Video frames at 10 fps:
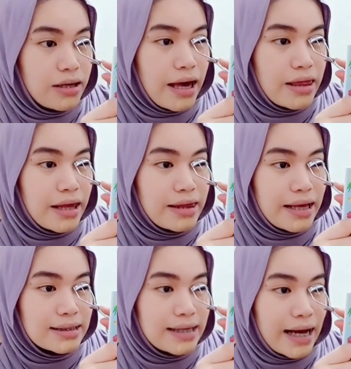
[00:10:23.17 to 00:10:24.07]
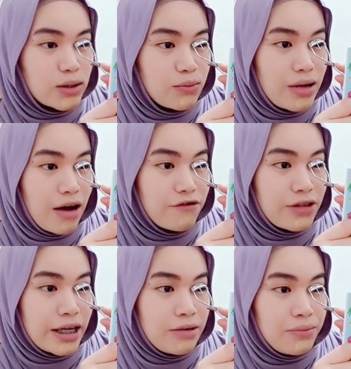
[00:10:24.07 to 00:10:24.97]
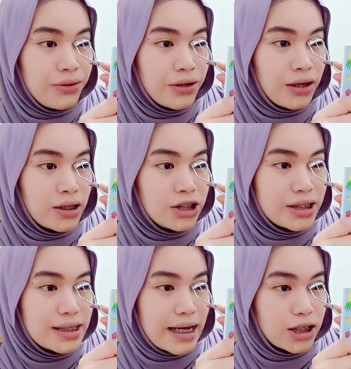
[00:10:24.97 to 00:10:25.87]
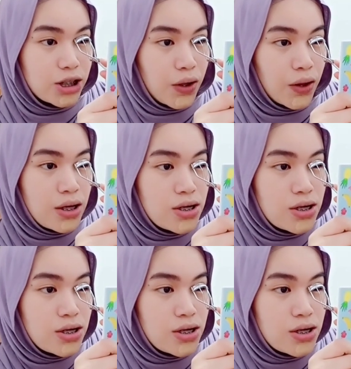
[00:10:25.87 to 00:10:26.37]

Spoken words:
And then next, guys, we have the immunology section.